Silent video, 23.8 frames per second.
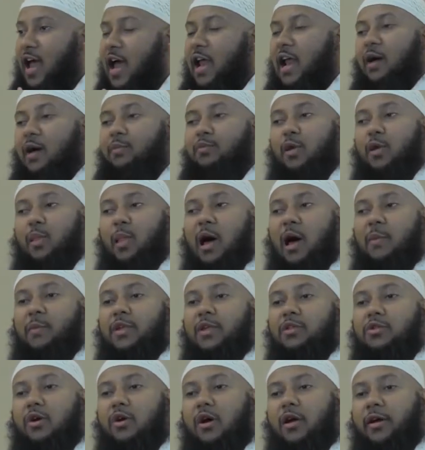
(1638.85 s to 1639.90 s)
And Abdullah
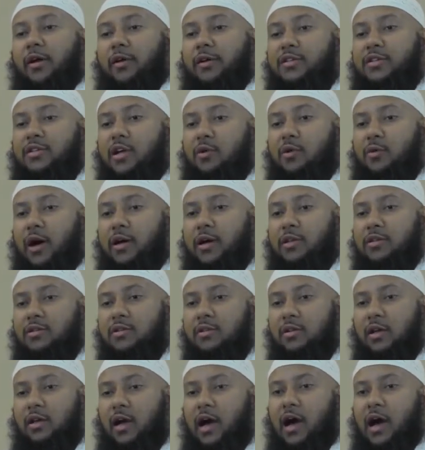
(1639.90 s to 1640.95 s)
bin Tariq, he said
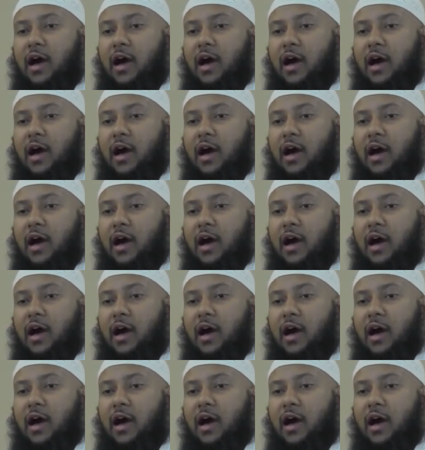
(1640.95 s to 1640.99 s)
what?